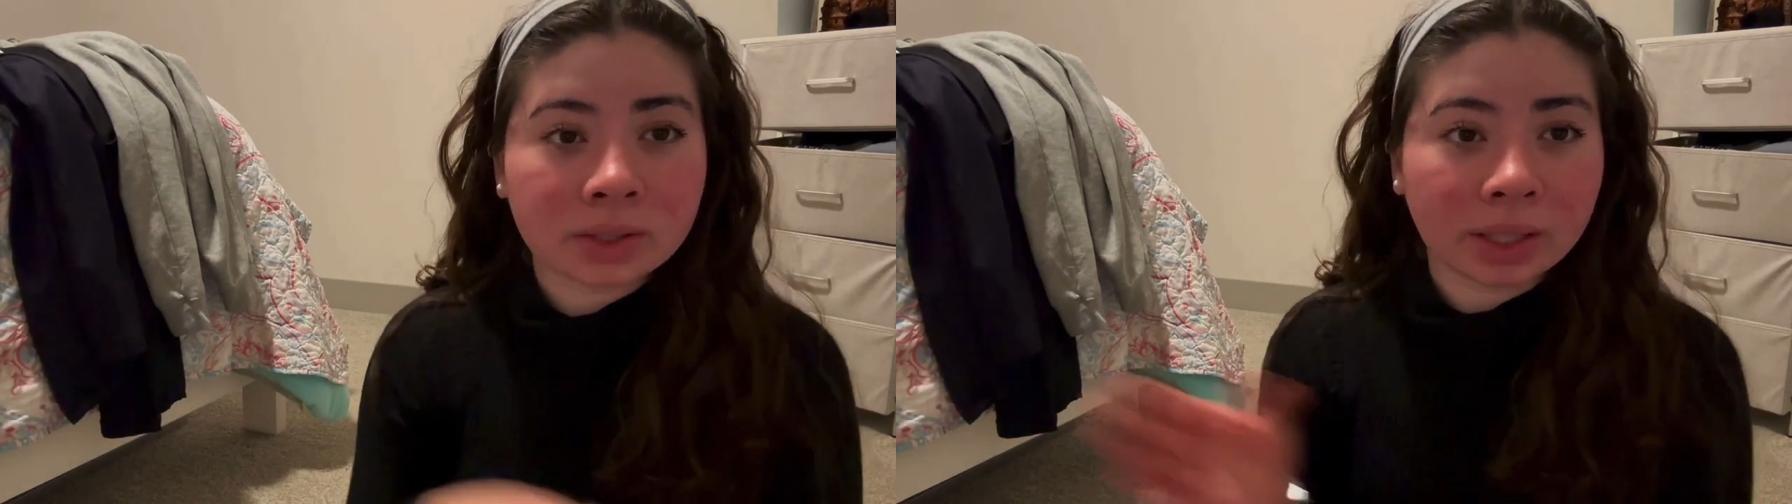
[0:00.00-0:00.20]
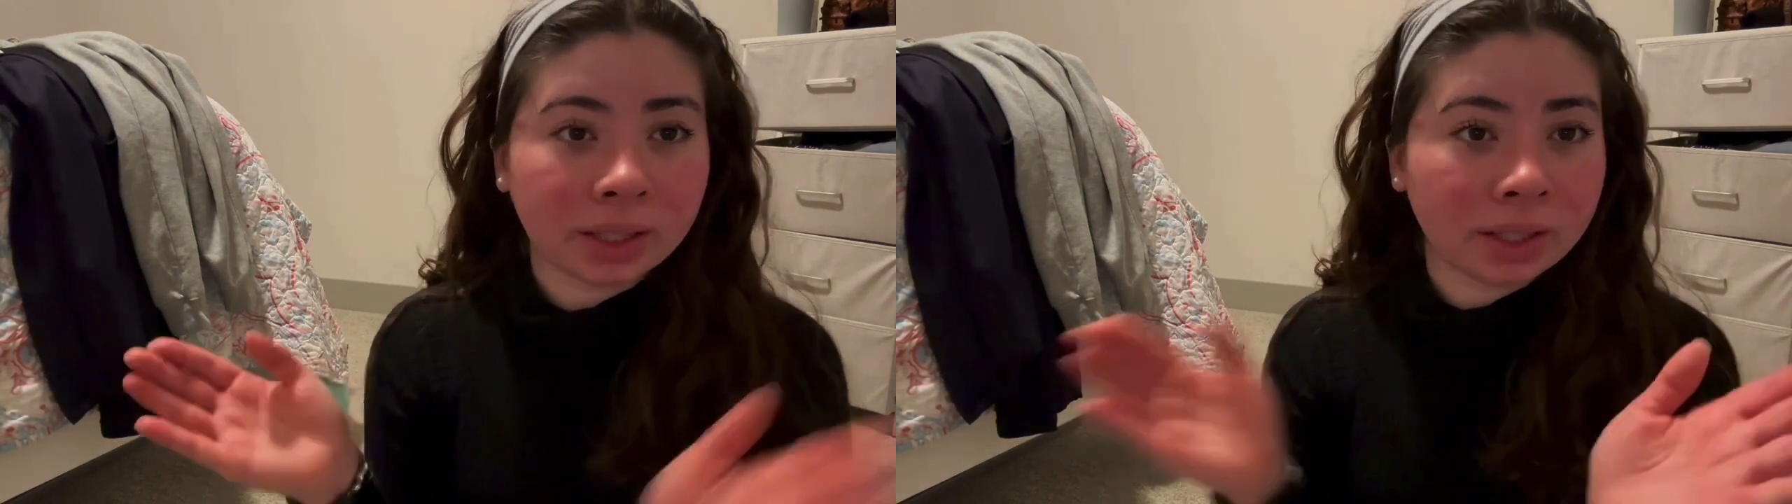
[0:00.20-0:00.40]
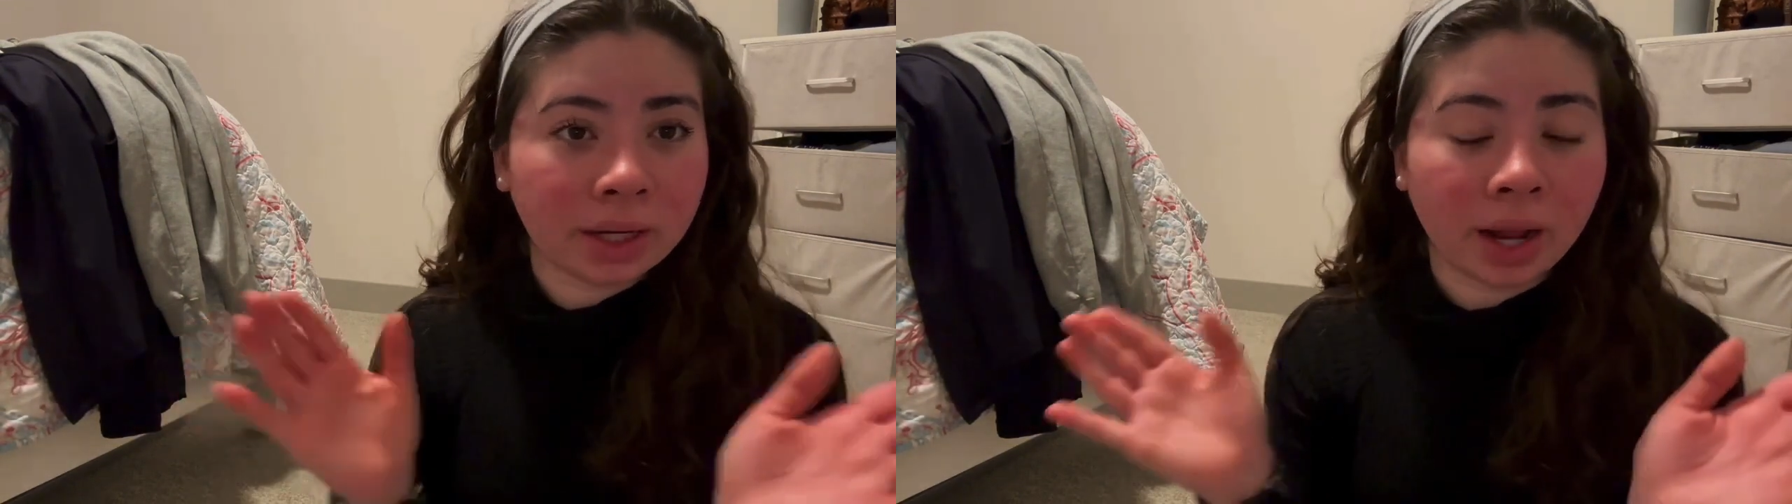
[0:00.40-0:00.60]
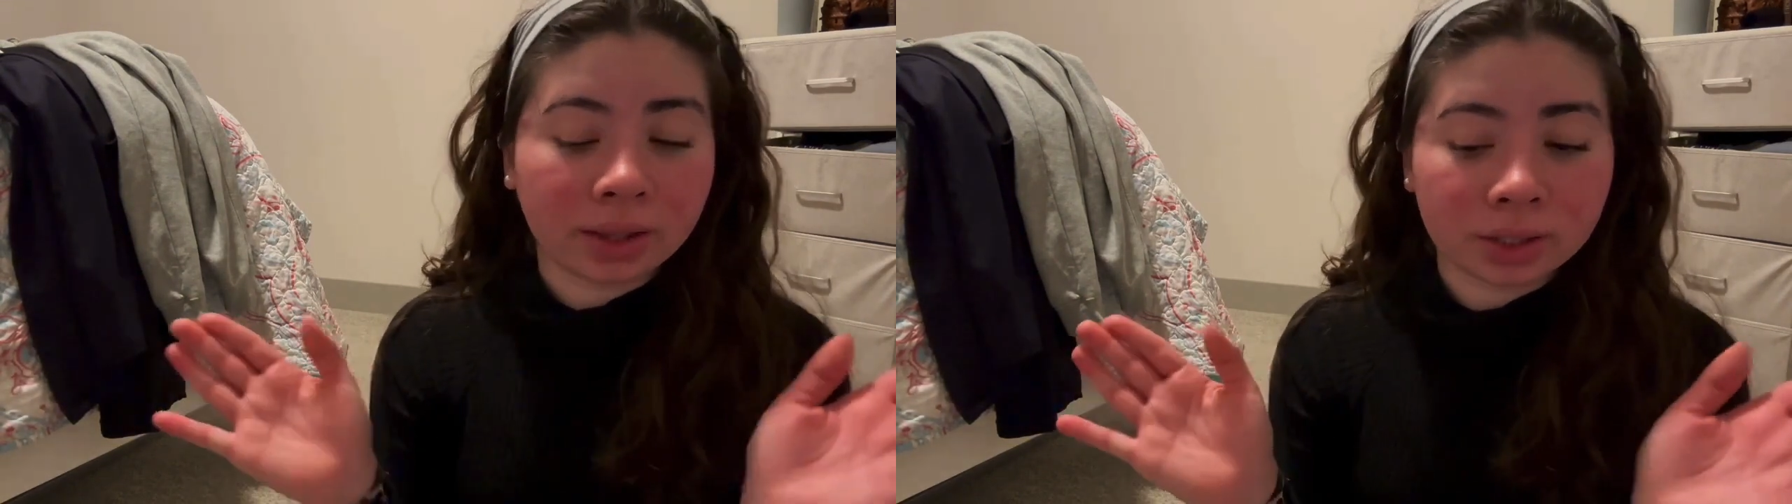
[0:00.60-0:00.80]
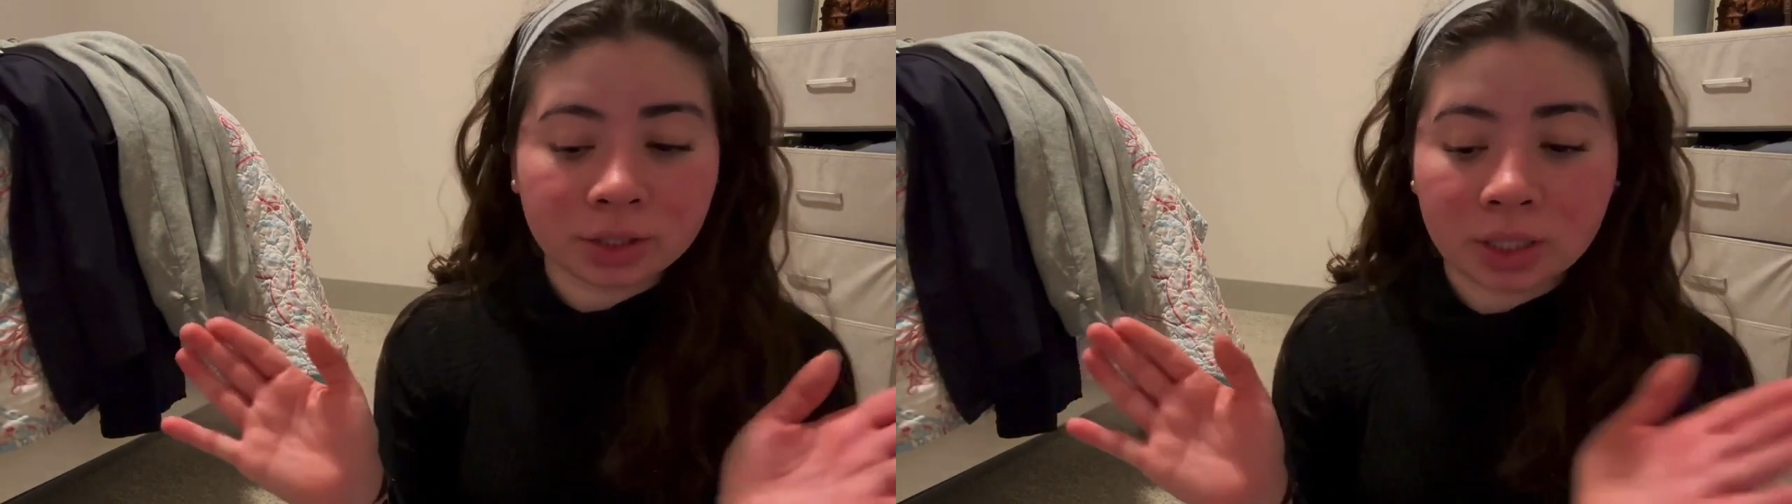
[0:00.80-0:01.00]
like an
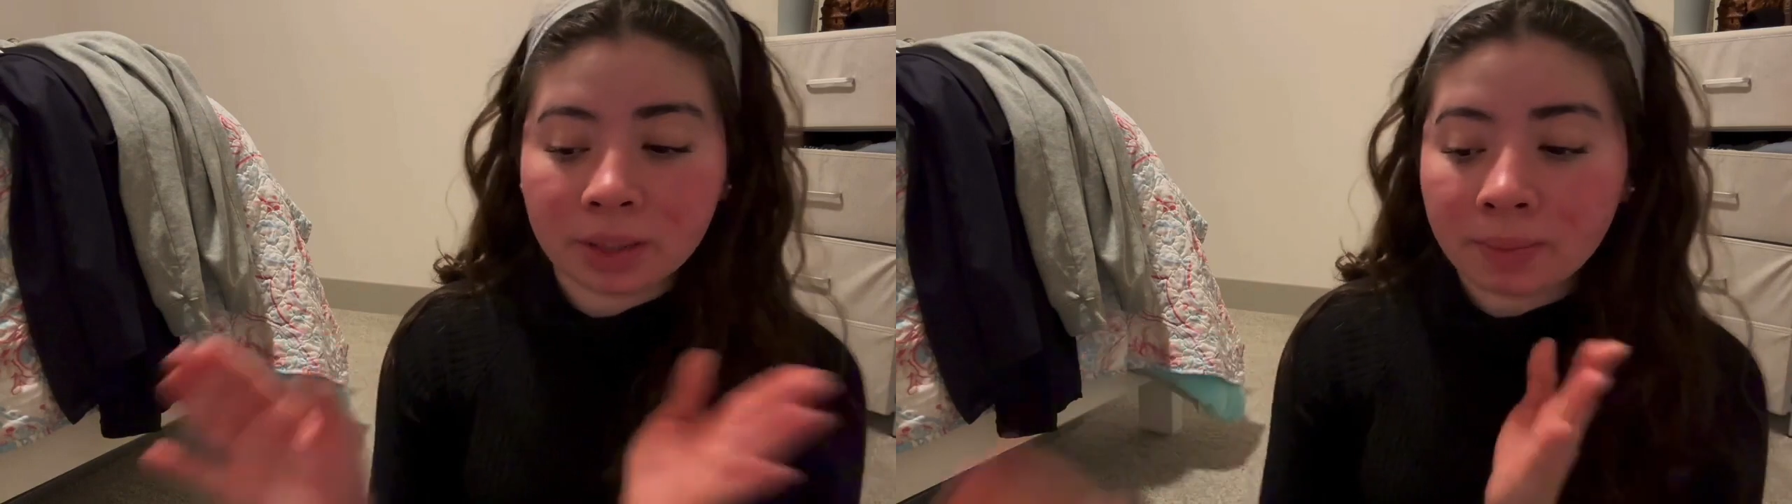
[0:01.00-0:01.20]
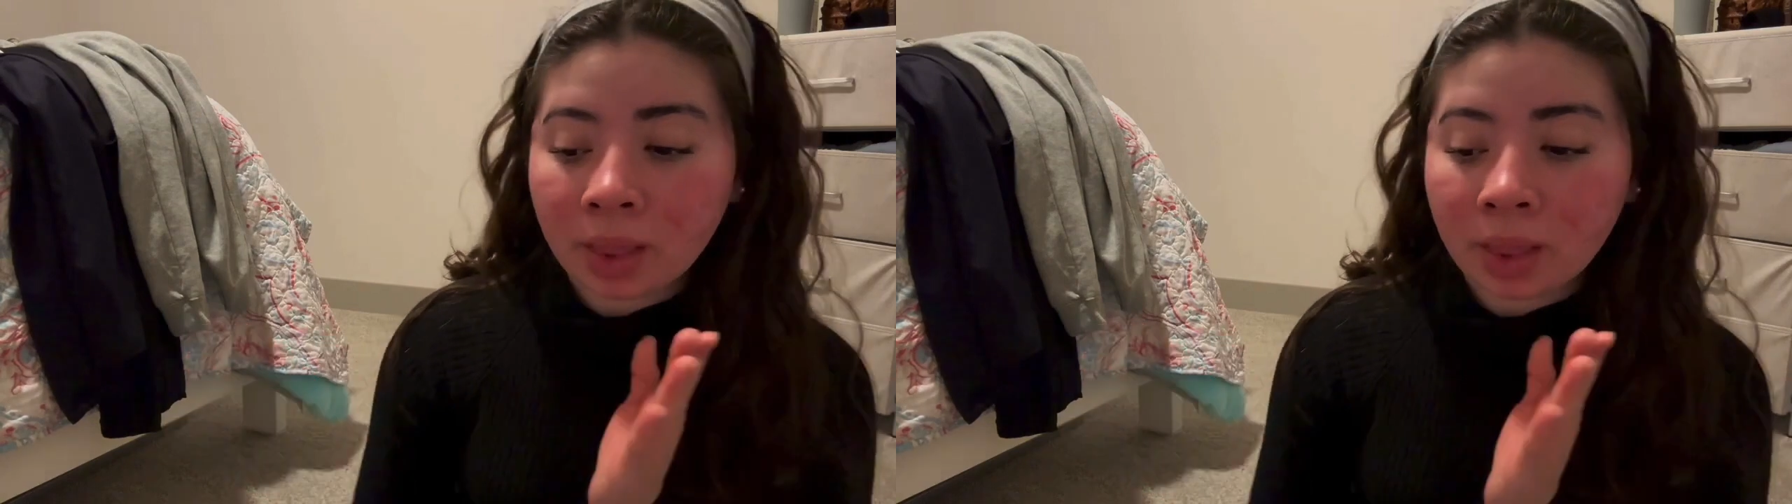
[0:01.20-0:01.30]
analogy.